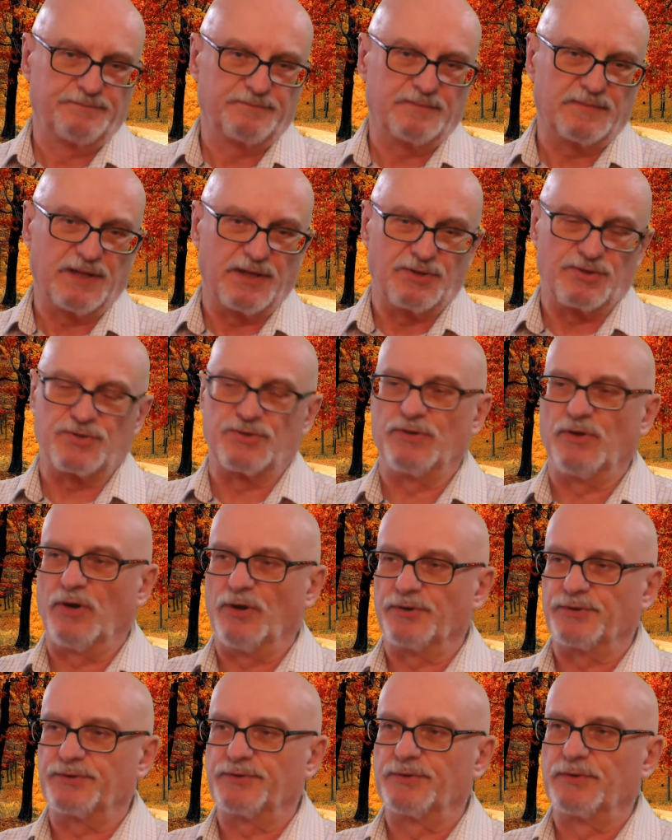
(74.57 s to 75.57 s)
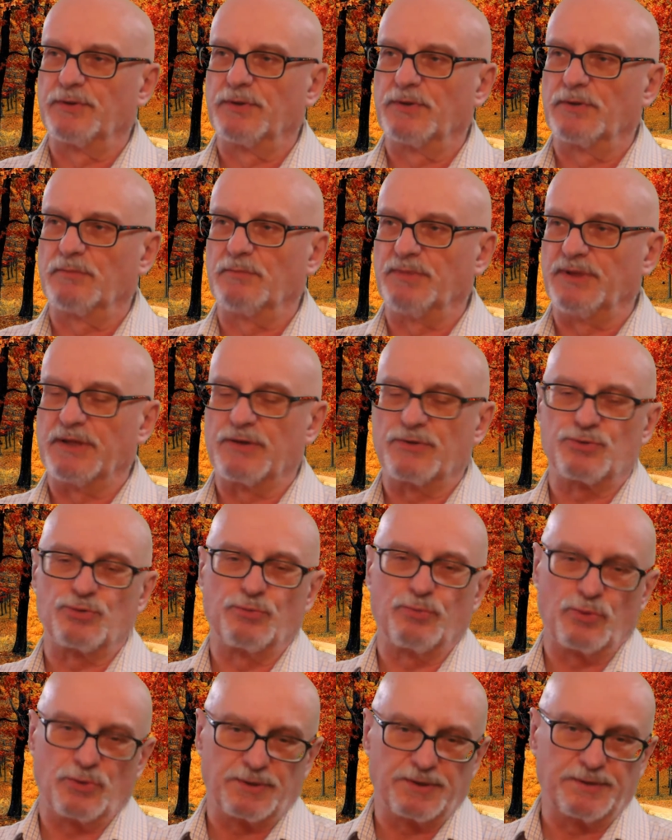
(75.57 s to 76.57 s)
It's not being
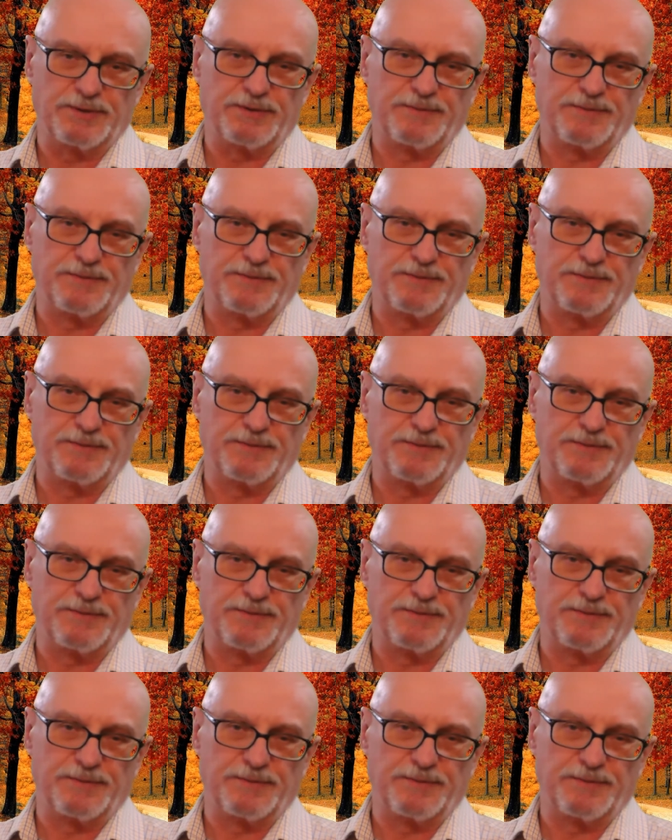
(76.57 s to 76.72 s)
supported.